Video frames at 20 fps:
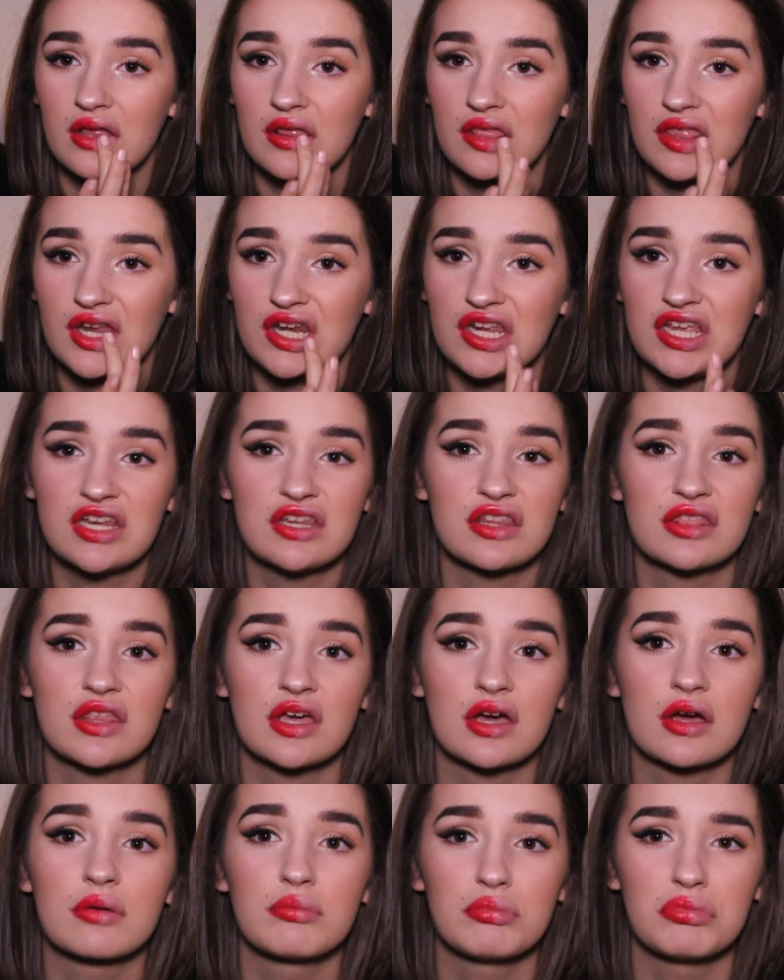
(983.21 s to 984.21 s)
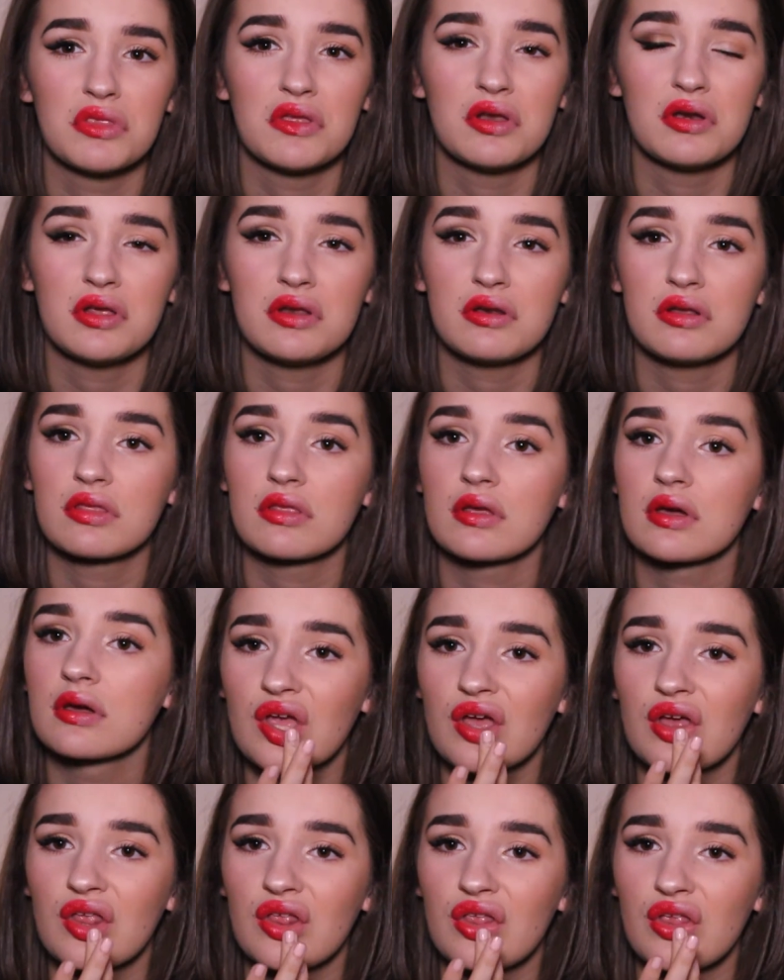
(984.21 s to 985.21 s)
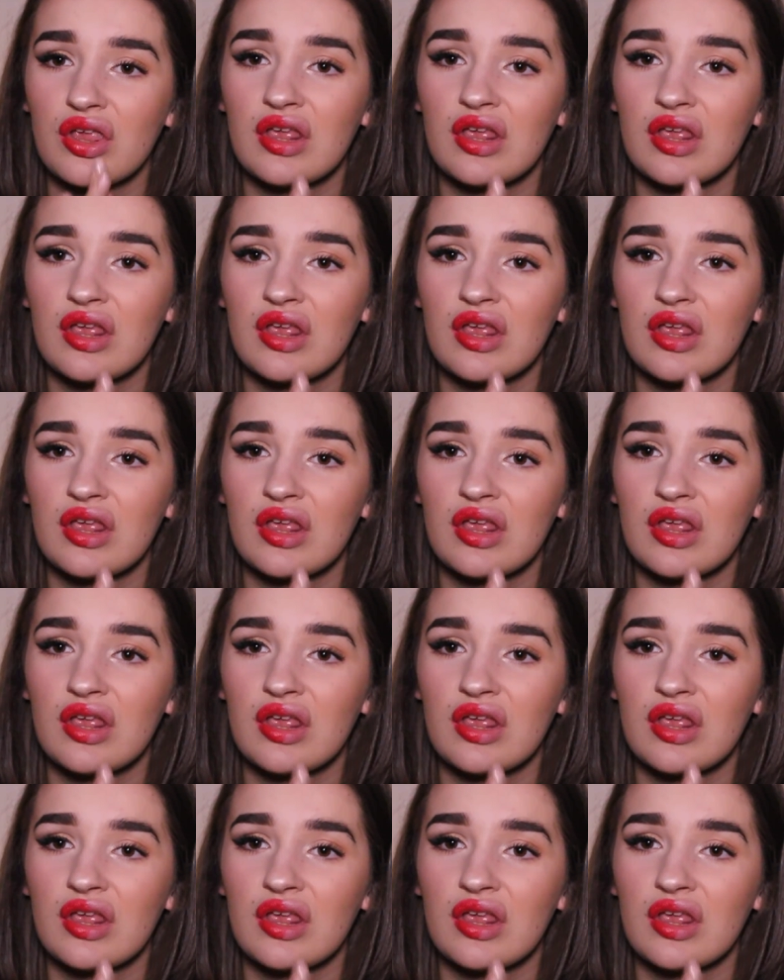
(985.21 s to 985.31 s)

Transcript: They needed that. They needed that. Because